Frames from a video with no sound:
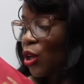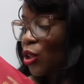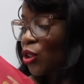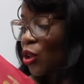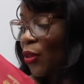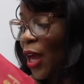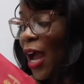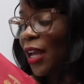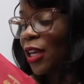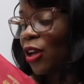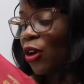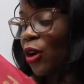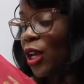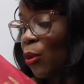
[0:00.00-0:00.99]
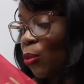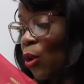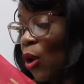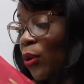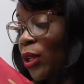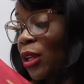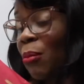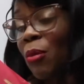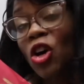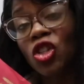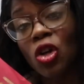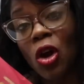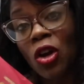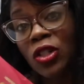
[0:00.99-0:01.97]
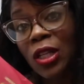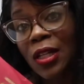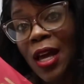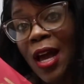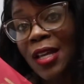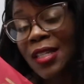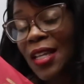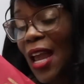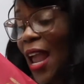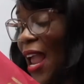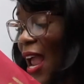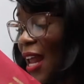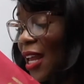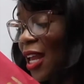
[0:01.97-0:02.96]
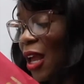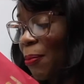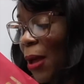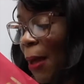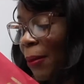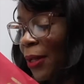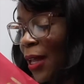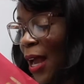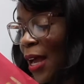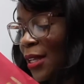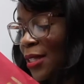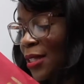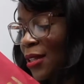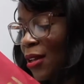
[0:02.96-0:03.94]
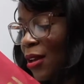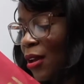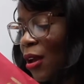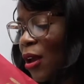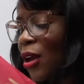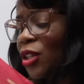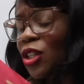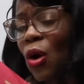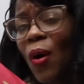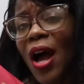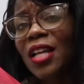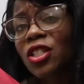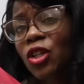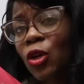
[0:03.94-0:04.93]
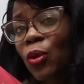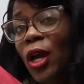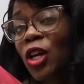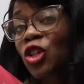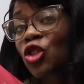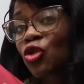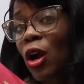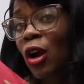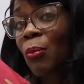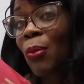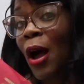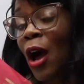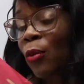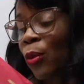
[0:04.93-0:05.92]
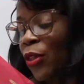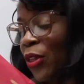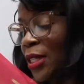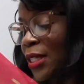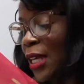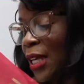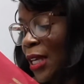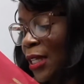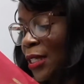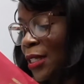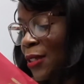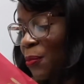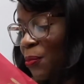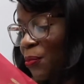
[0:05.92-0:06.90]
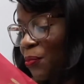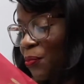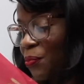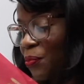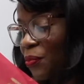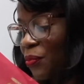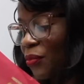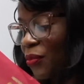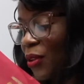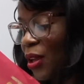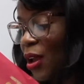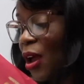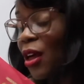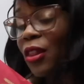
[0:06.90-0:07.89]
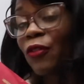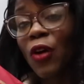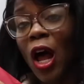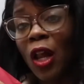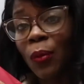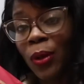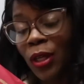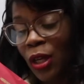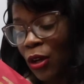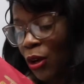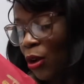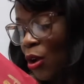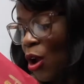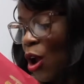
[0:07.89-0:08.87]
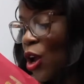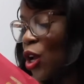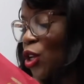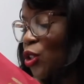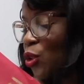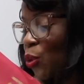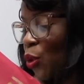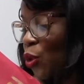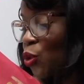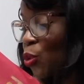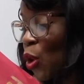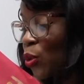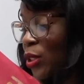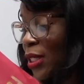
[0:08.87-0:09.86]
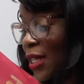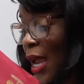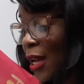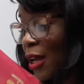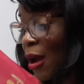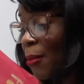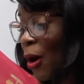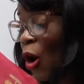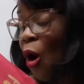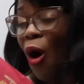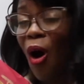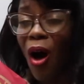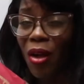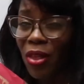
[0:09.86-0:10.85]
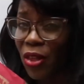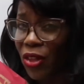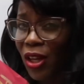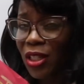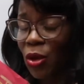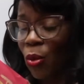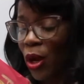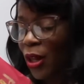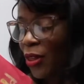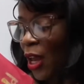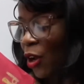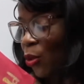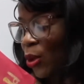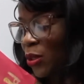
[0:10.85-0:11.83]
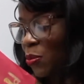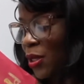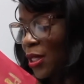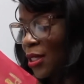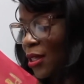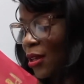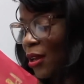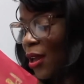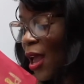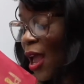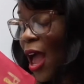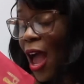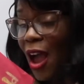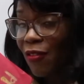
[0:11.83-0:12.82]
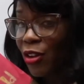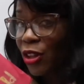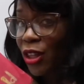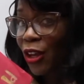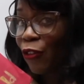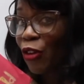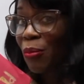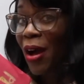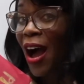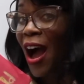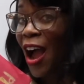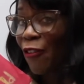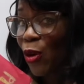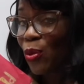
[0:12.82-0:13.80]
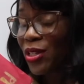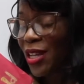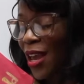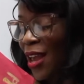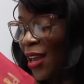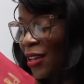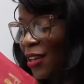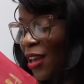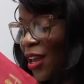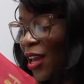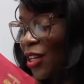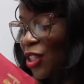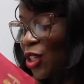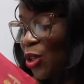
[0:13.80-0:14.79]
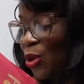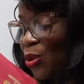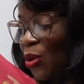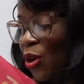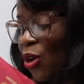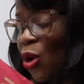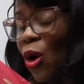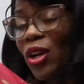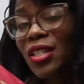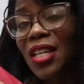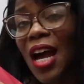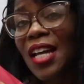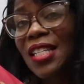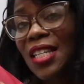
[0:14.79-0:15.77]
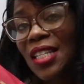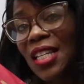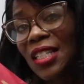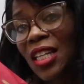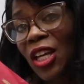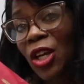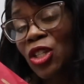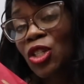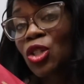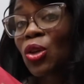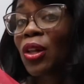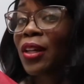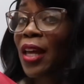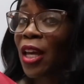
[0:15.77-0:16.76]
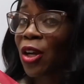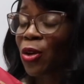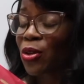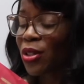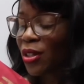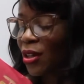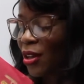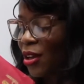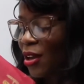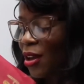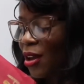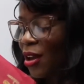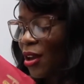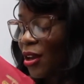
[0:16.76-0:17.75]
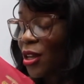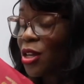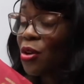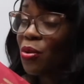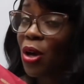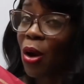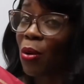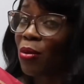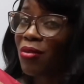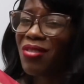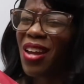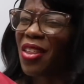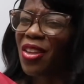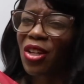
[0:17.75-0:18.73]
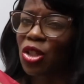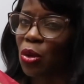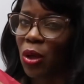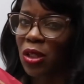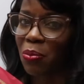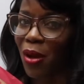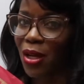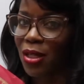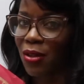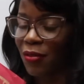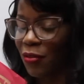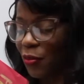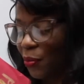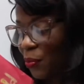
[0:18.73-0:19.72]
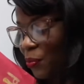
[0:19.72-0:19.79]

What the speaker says: So that year he enrolled in a martial arts class and a hip-hop class, so as to create a stronger bond with his kids. The following year, Scrooge wrote to Santa about all the things he wanted that Christmas. Everything from an iPhone 10 to courtside season tickets to the Lakers. You know, nothing too expensive.